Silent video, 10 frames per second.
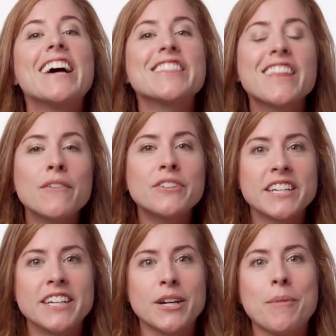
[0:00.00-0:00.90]
I'd love to
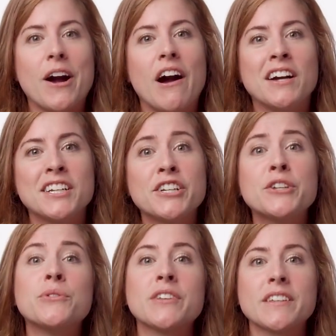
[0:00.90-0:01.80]
hear about how you're
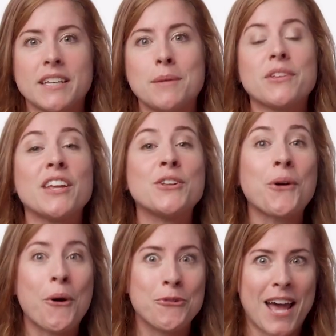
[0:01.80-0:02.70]
using claims in
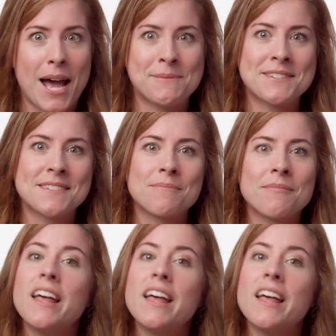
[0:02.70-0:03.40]
your own apps.